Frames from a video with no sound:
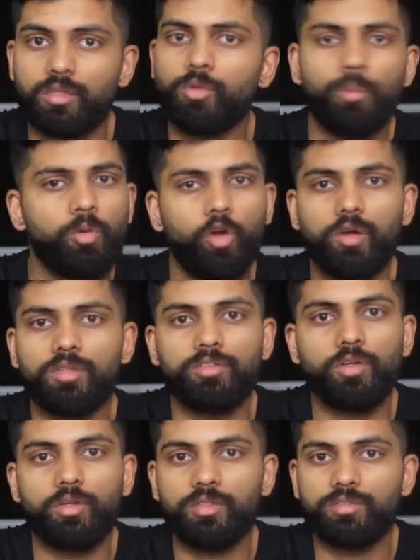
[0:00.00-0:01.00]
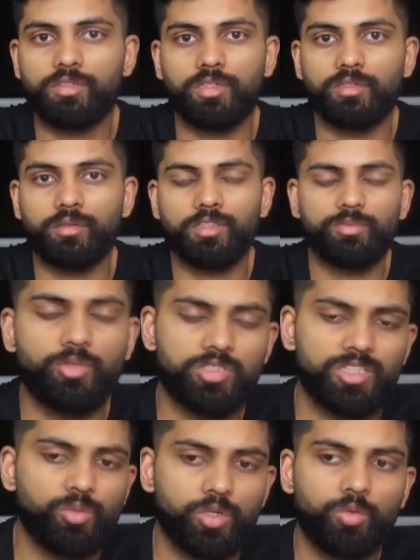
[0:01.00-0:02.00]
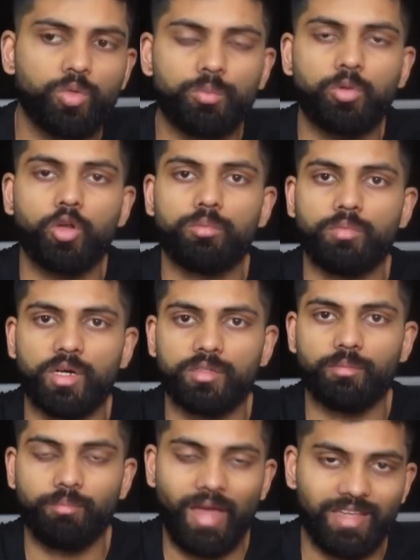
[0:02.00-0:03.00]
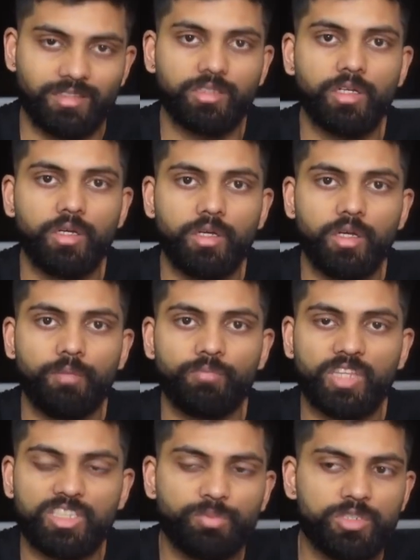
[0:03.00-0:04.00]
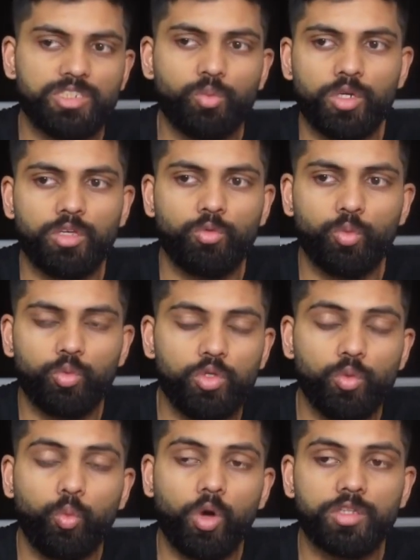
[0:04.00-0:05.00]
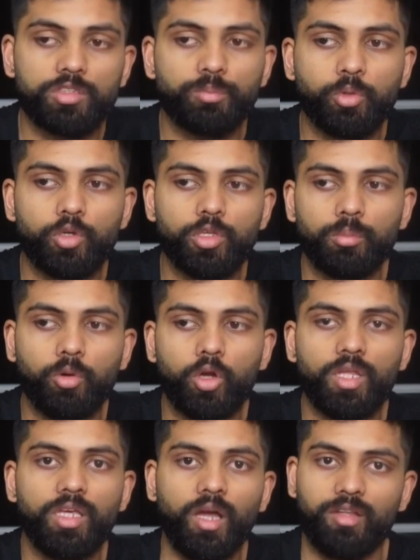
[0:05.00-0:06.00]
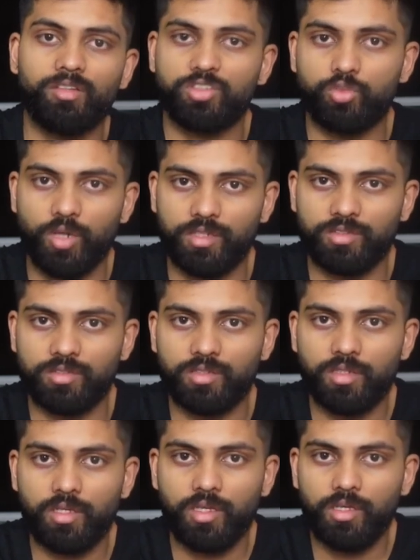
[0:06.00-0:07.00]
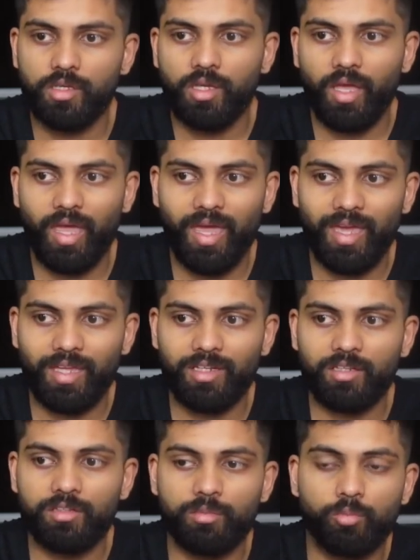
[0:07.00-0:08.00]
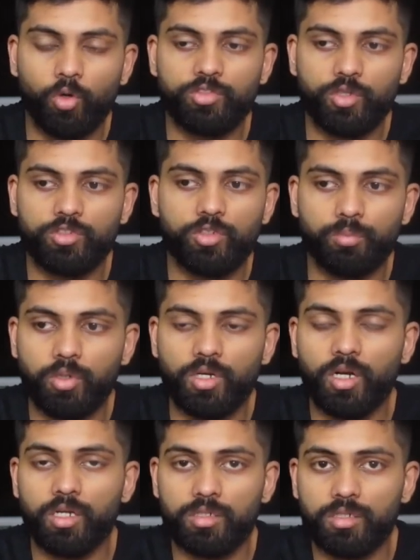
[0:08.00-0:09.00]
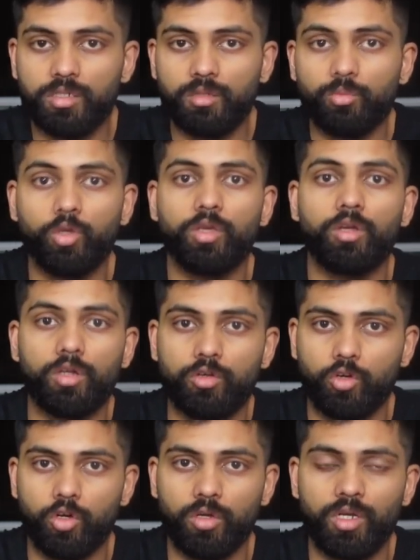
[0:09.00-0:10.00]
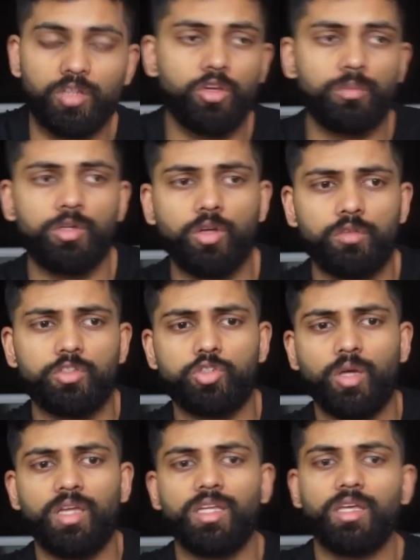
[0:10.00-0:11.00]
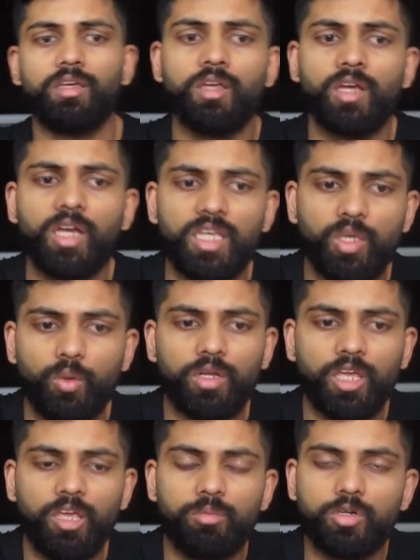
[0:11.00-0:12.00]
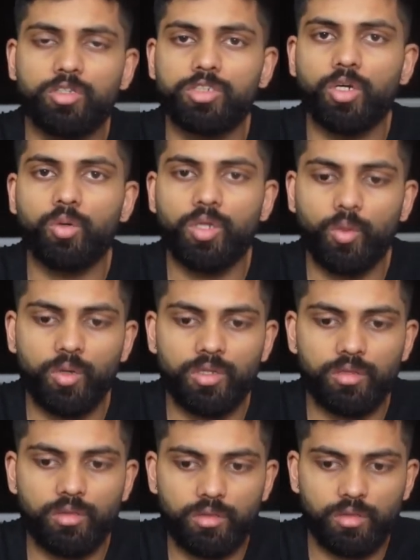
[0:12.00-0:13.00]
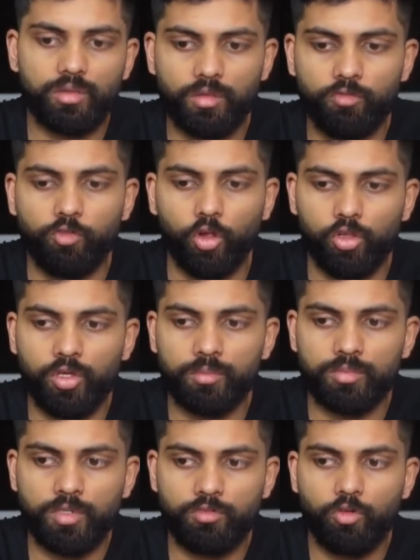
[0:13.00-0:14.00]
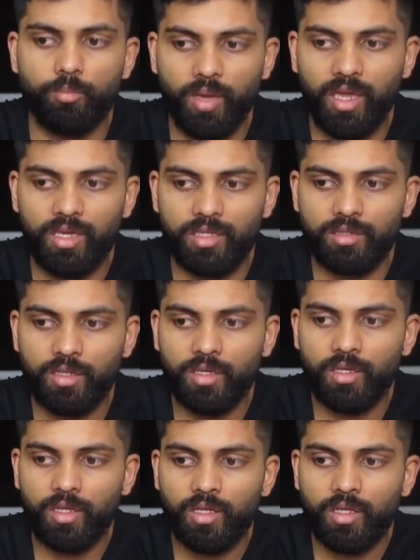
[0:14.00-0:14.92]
the more progress you're going to see, especially when you want to put on mass, especially when you want to put your body under stress. And the more stress you put it under, the more you're going to grow. And I don't mean overtraining. You want to keep it controlled. You want the volume to remain